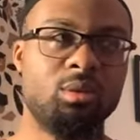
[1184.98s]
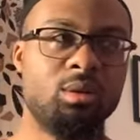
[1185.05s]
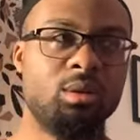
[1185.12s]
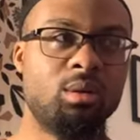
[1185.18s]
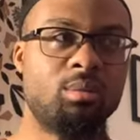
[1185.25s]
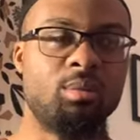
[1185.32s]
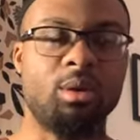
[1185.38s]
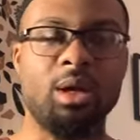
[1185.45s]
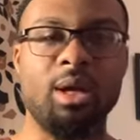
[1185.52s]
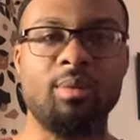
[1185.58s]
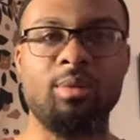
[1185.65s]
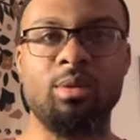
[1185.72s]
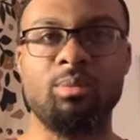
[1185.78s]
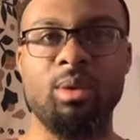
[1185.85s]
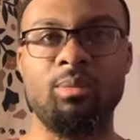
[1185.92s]
And
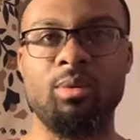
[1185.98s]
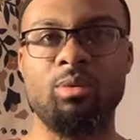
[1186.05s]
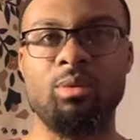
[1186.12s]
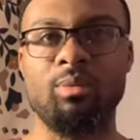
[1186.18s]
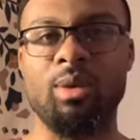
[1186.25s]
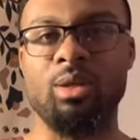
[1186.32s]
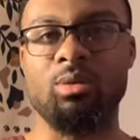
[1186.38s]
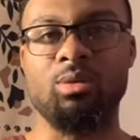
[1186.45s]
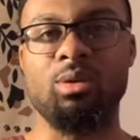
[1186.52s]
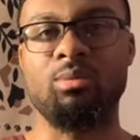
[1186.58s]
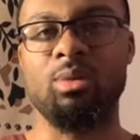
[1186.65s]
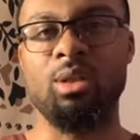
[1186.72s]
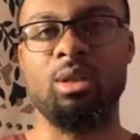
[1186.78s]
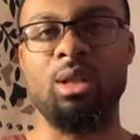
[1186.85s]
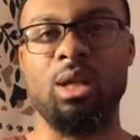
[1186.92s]
perhaps maybe we might do
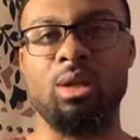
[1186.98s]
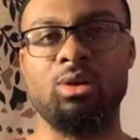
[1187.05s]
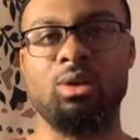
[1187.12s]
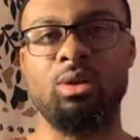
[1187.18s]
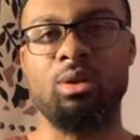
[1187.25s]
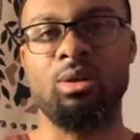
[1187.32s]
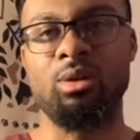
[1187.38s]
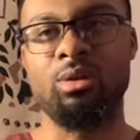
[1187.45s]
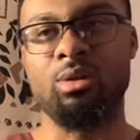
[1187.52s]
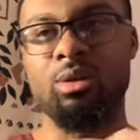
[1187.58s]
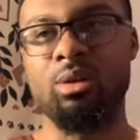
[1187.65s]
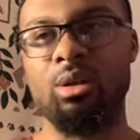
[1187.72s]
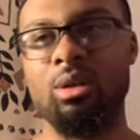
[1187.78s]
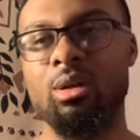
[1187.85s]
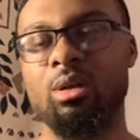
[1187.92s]
something that actually earns
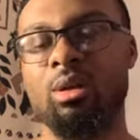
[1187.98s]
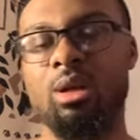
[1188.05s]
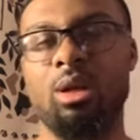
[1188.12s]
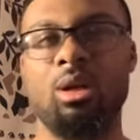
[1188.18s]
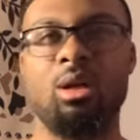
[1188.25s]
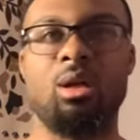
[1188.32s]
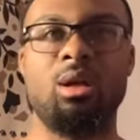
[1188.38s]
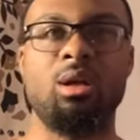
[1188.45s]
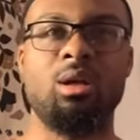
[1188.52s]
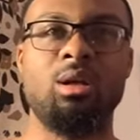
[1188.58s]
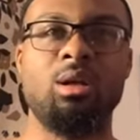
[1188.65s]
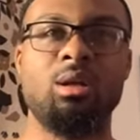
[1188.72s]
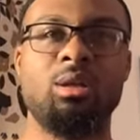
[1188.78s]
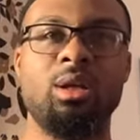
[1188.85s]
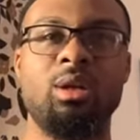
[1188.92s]

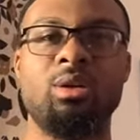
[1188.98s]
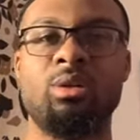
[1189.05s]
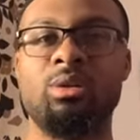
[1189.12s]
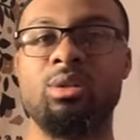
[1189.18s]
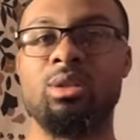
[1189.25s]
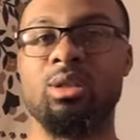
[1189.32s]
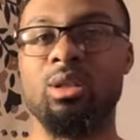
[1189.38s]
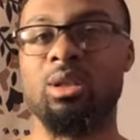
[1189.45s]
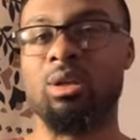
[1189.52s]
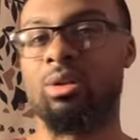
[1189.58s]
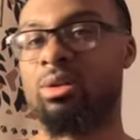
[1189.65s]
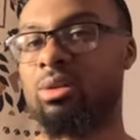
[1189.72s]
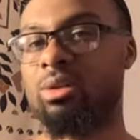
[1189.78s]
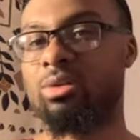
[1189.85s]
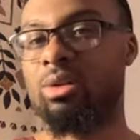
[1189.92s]
sin, that
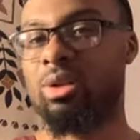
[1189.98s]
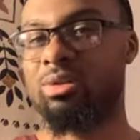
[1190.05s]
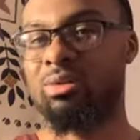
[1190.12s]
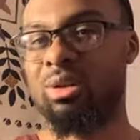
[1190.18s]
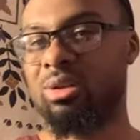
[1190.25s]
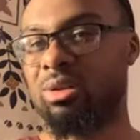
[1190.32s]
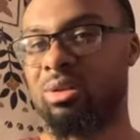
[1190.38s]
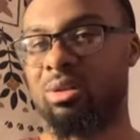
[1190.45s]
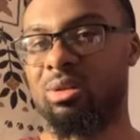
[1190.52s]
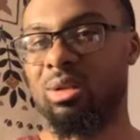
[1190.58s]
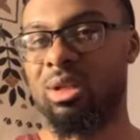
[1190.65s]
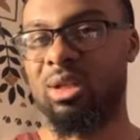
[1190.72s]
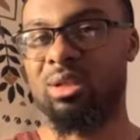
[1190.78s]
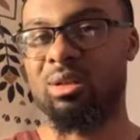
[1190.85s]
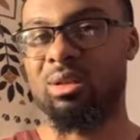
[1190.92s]
earns a transgression
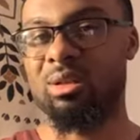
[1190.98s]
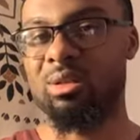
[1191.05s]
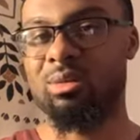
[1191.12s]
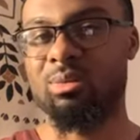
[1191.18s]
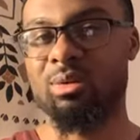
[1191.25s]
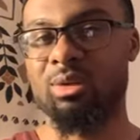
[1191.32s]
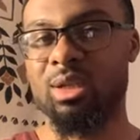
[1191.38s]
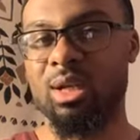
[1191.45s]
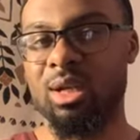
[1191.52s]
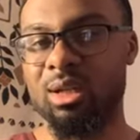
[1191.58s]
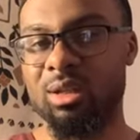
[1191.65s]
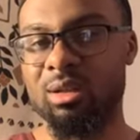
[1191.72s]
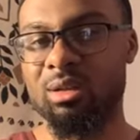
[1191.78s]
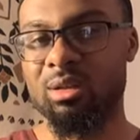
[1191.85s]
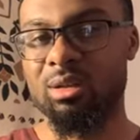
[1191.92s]
against Allah subhanahu wa ta'ala.
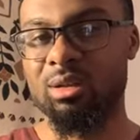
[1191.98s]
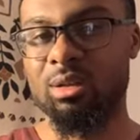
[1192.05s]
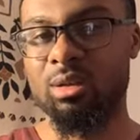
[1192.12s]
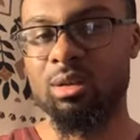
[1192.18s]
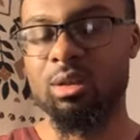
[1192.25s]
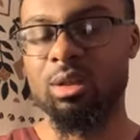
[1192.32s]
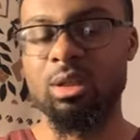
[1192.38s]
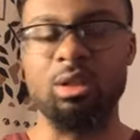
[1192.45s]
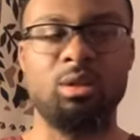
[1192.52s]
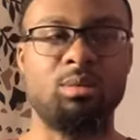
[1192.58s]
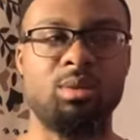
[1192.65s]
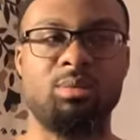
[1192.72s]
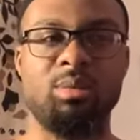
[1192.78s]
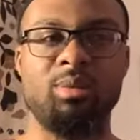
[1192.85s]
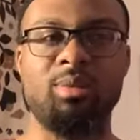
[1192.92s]
terms
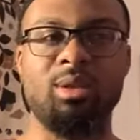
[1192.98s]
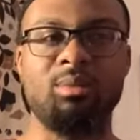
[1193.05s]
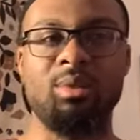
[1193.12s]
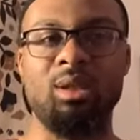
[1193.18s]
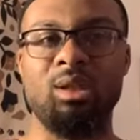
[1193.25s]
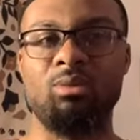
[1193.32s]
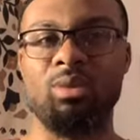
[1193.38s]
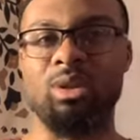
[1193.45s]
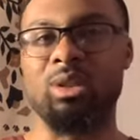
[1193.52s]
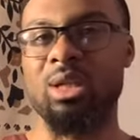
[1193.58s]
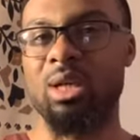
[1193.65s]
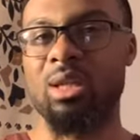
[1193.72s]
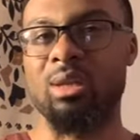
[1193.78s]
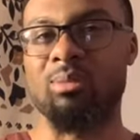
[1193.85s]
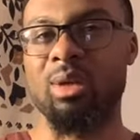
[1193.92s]
of maybe something that we say
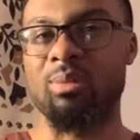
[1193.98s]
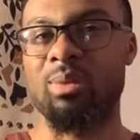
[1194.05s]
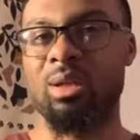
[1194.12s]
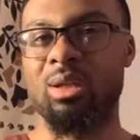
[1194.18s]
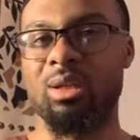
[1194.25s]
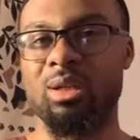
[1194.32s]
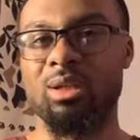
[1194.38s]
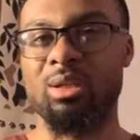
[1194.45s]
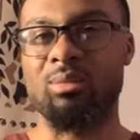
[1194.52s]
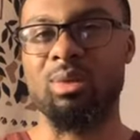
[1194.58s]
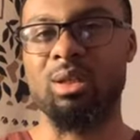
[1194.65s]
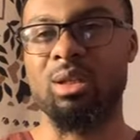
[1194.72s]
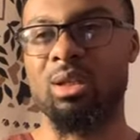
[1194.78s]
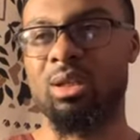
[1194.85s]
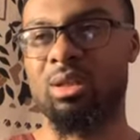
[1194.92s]
that might be against something
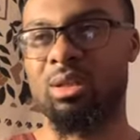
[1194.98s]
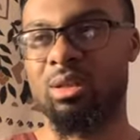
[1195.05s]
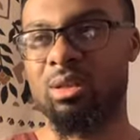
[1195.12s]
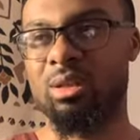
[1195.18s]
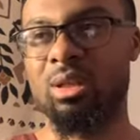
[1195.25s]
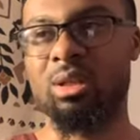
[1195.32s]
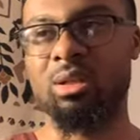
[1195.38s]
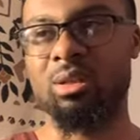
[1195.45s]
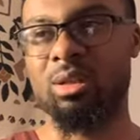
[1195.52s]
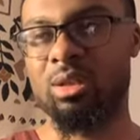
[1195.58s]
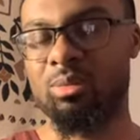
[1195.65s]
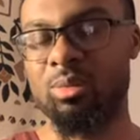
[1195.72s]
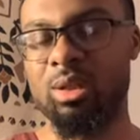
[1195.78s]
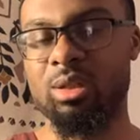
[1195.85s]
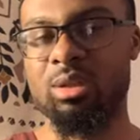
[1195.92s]
that that
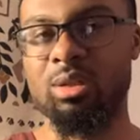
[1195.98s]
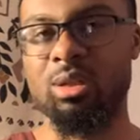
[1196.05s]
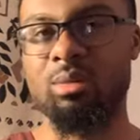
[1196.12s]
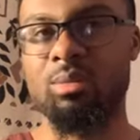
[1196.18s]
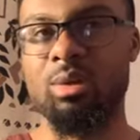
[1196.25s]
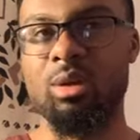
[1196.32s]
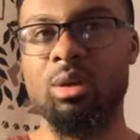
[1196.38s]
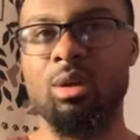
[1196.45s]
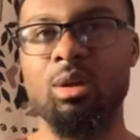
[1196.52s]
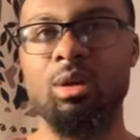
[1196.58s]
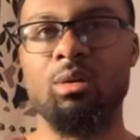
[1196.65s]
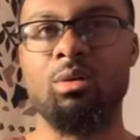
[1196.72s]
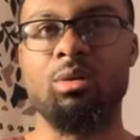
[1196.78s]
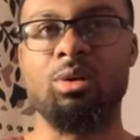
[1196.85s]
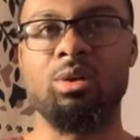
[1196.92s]
displeases him,
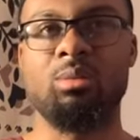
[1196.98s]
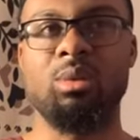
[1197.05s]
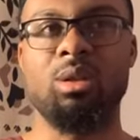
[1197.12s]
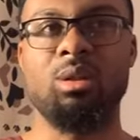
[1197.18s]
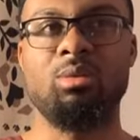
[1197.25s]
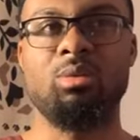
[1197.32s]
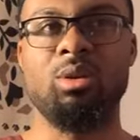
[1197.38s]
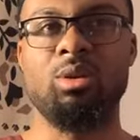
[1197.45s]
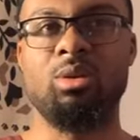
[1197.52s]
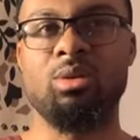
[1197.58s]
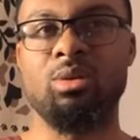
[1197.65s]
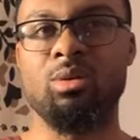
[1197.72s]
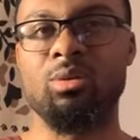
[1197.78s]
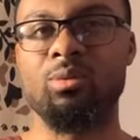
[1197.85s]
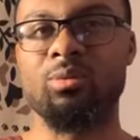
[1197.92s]
or something that we
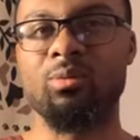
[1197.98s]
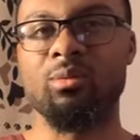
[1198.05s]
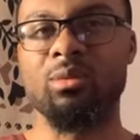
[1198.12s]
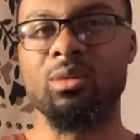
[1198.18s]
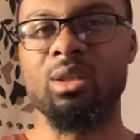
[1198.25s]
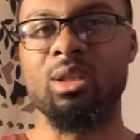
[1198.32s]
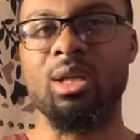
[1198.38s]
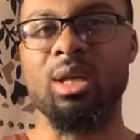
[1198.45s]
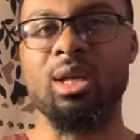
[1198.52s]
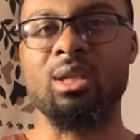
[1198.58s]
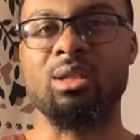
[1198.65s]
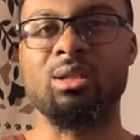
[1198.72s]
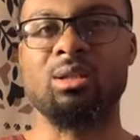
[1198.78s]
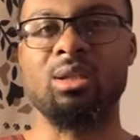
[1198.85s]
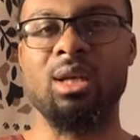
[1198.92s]
do
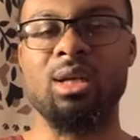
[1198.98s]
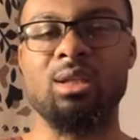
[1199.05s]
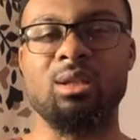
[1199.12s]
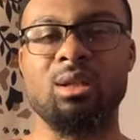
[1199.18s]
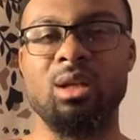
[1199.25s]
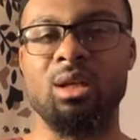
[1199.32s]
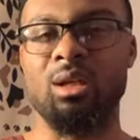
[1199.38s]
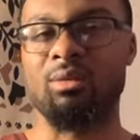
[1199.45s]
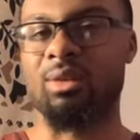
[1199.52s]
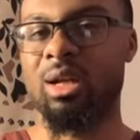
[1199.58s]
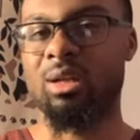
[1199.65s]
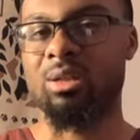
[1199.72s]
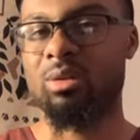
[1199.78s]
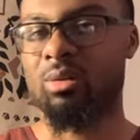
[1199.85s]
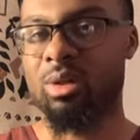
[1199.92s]
that has a negative
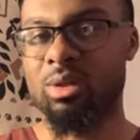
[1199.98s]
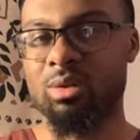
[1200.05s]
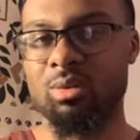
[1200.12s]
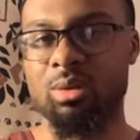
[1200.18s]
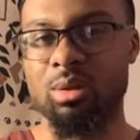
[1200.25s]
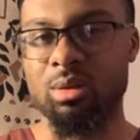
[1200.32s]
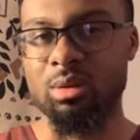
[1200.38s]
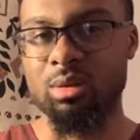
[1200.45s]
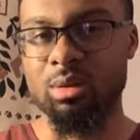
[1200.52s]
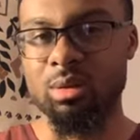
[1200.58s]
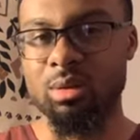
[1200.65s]
consequence or result.